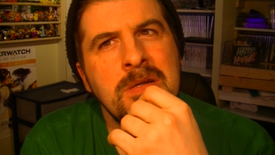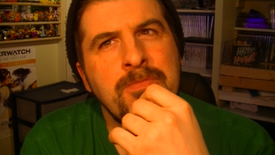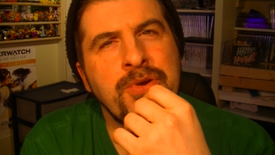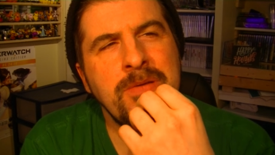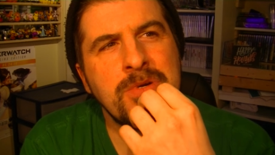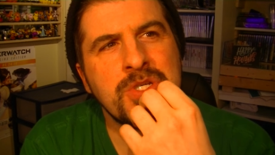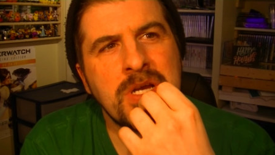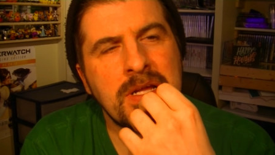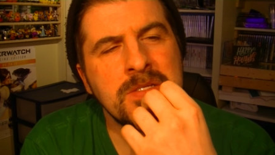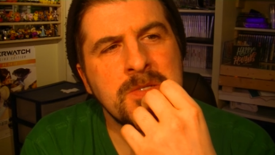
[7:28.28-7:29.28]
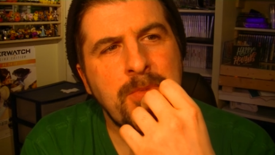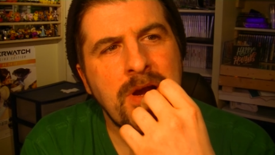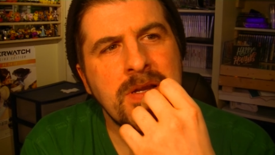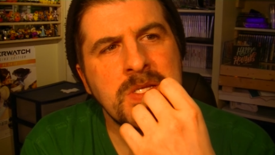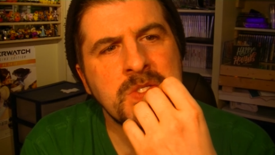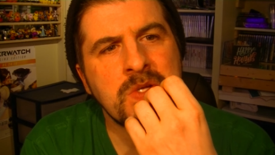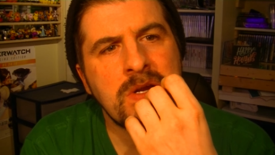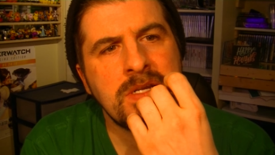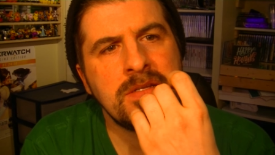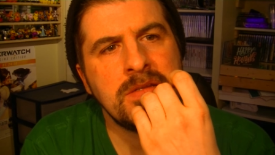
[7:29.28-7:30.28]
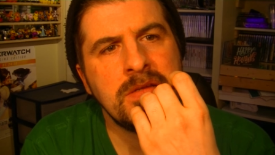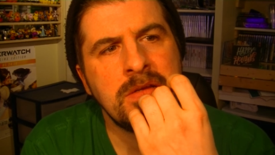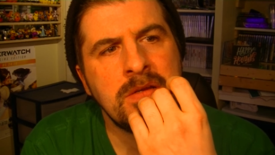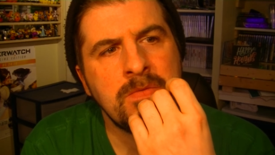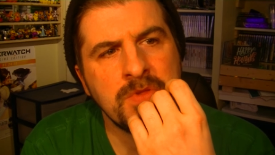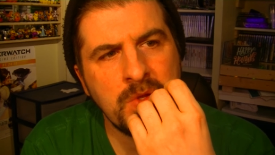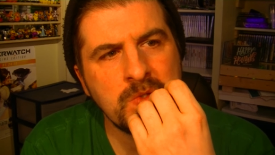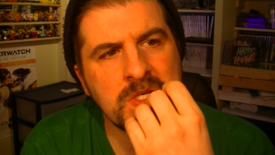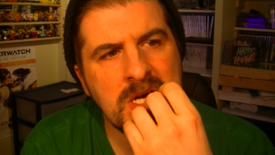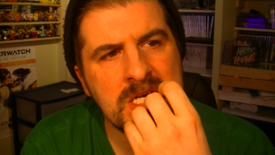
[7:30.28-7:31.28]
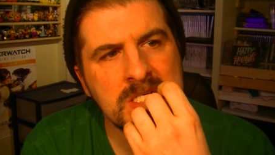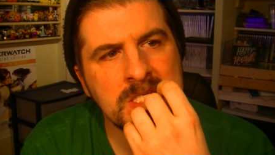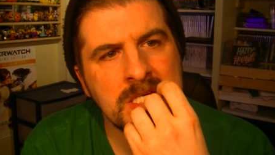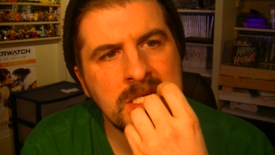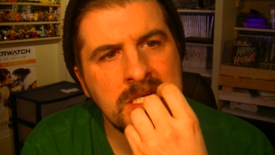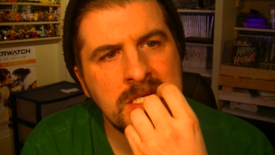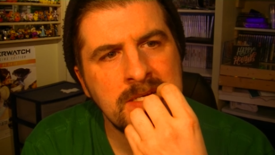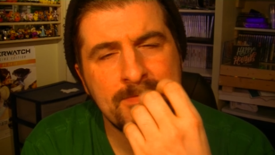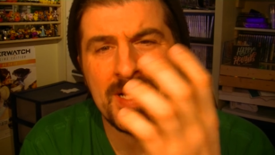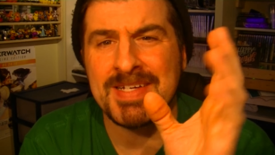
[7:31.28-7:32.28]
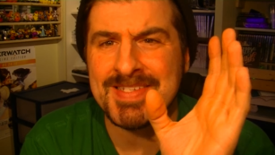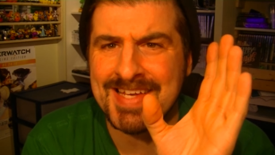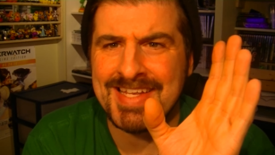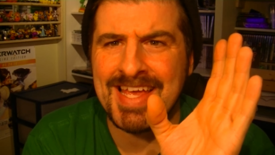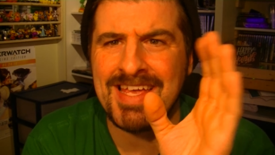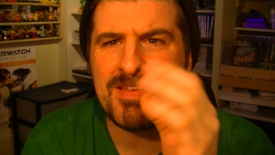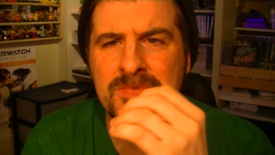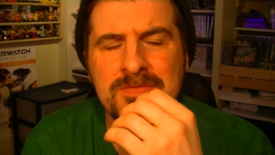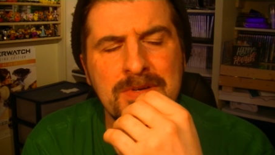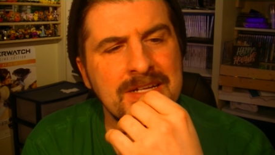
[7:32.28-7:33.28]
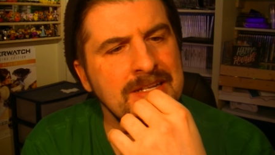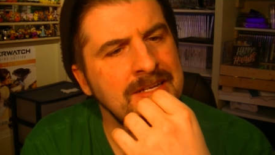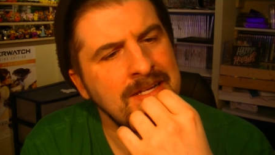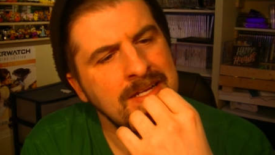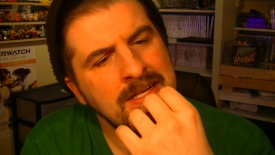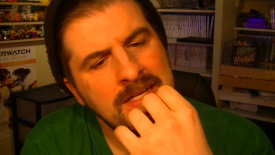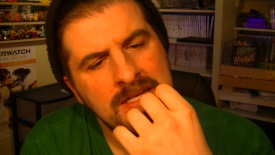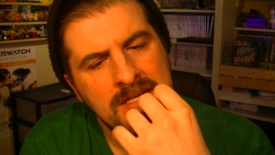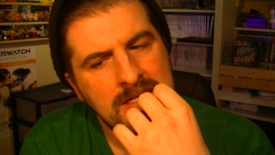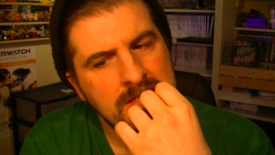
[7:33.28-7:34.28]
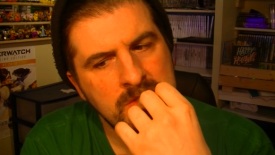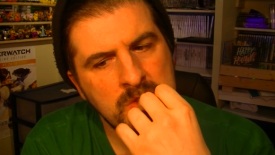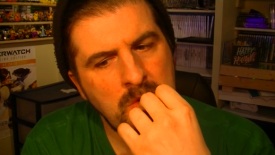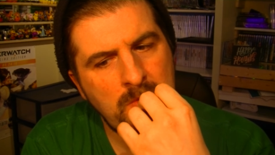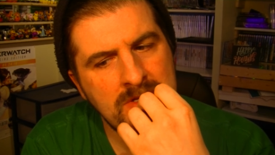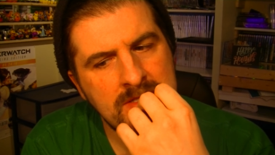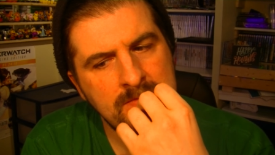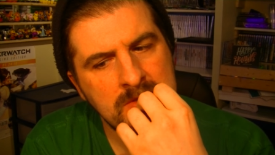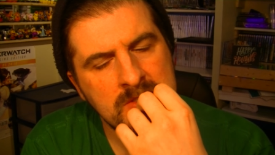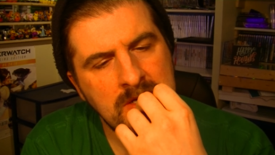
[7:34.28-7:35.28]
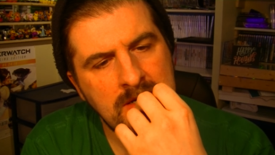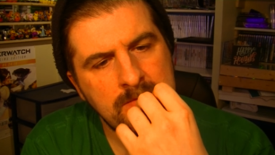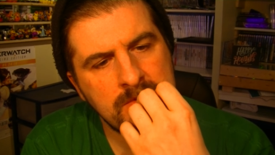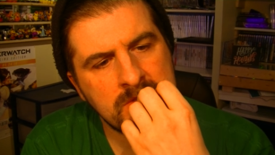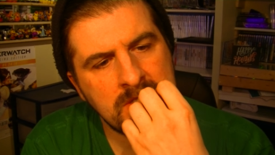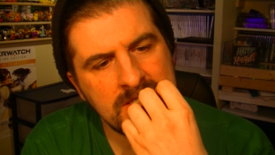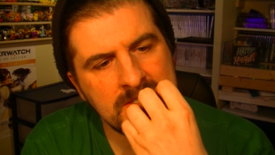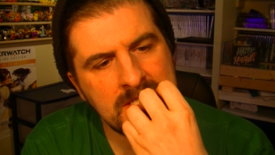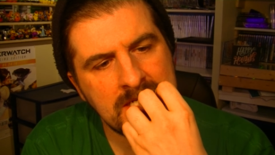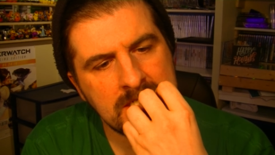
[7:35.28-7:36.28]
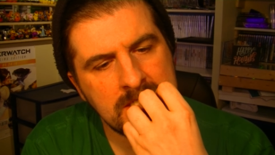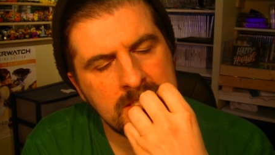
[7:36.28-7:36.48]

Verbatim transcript: pretty much got inspired and started with those guys not gonna say names but just don't want them to stop it's kinda sad